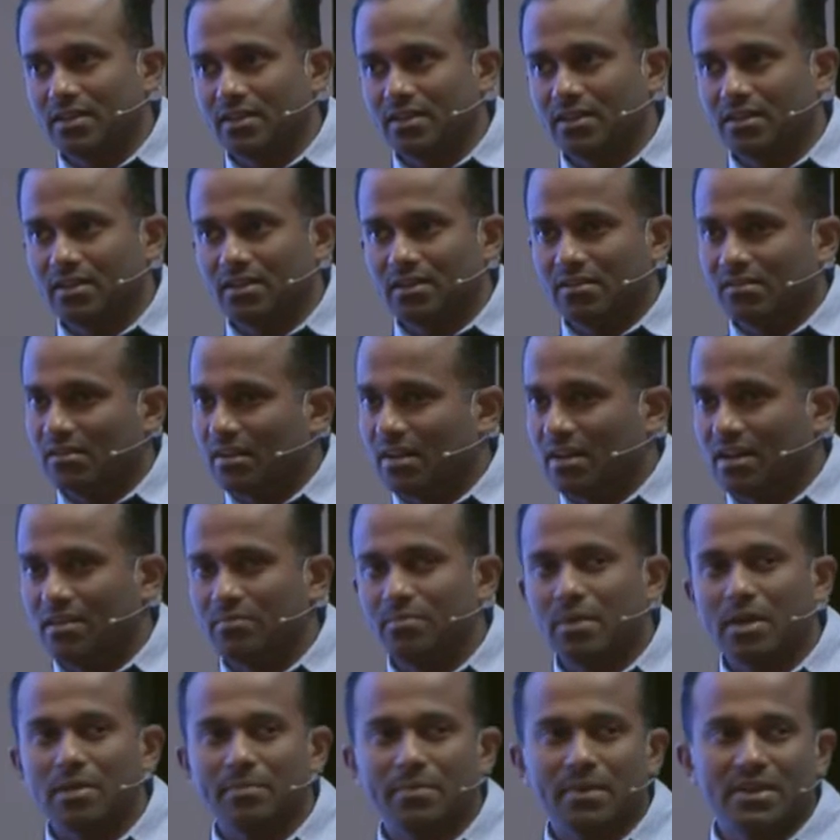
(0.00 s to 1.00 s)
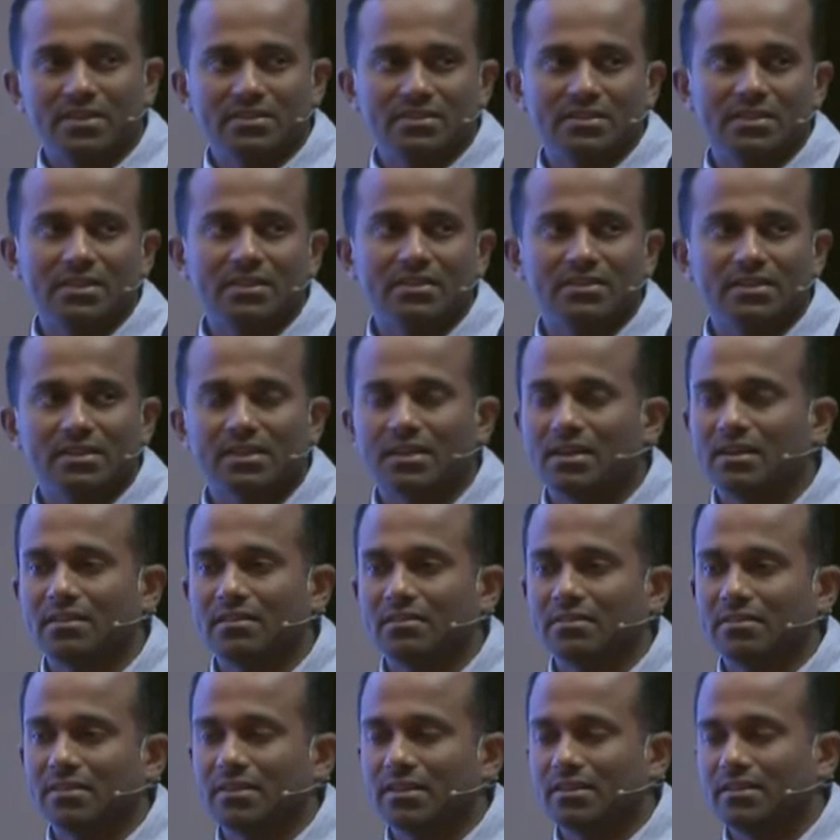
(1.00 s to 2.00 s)
uh, and bypass the internal
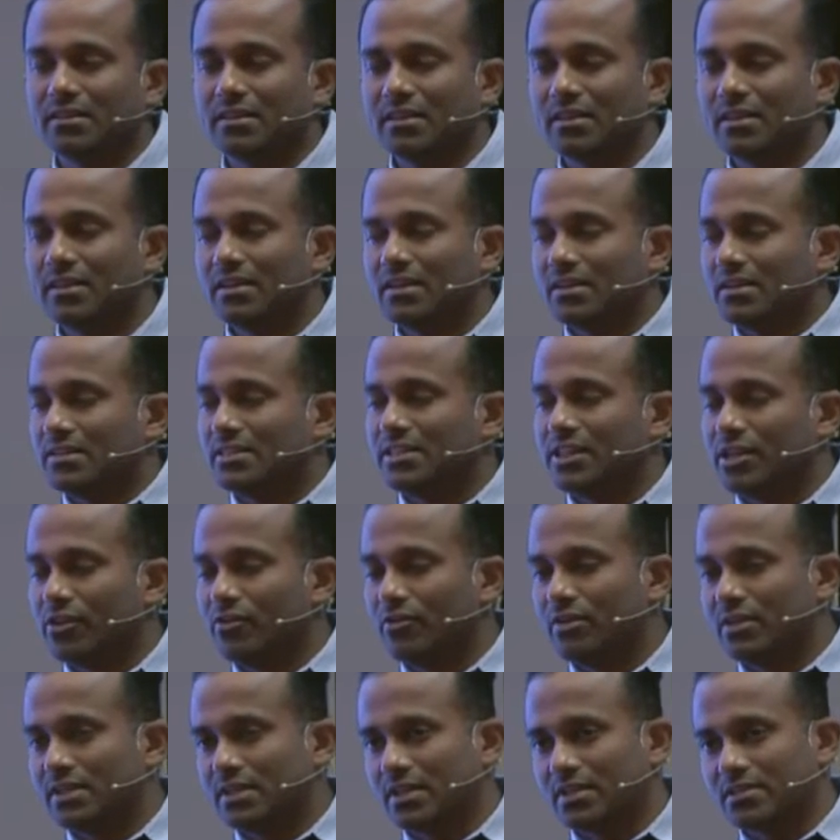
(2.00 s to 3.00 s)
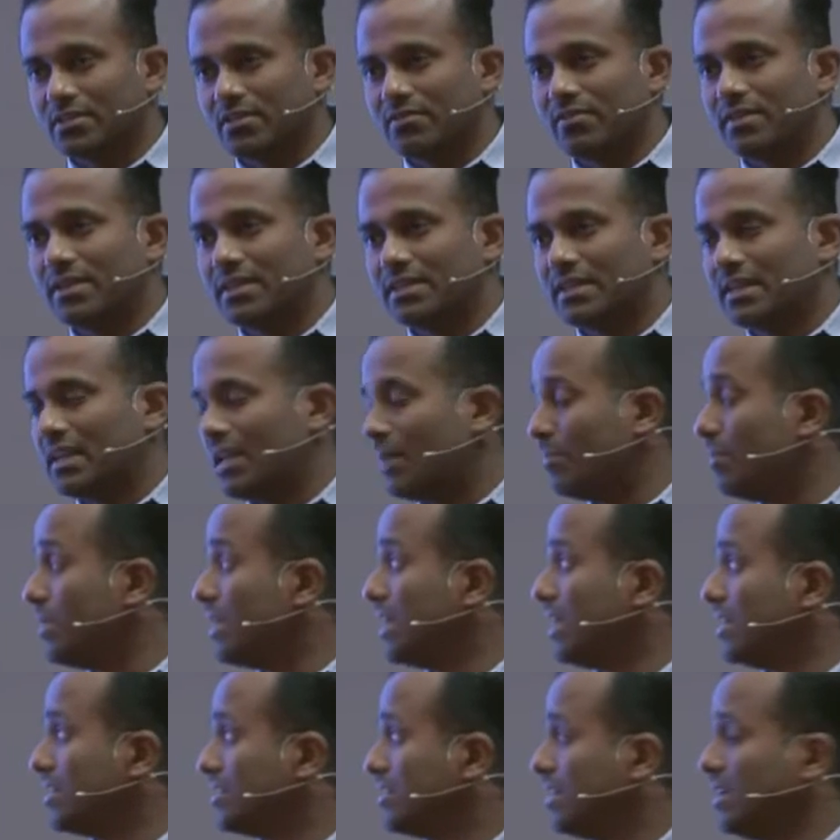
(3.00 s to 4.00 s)
the, the, security checks of internal
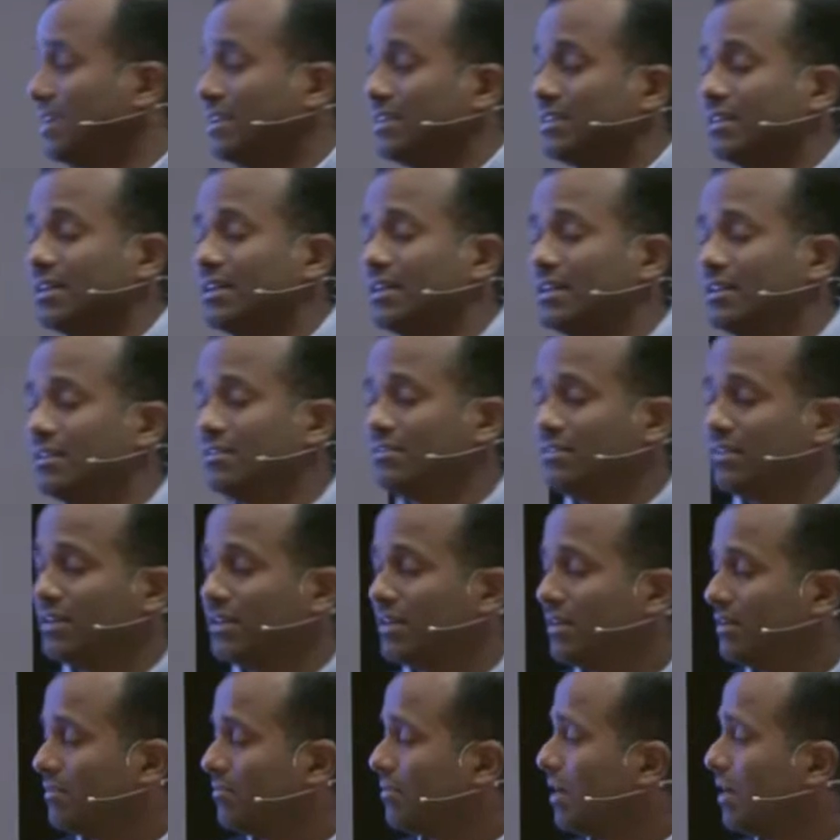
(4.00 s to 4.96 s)
application internal uh,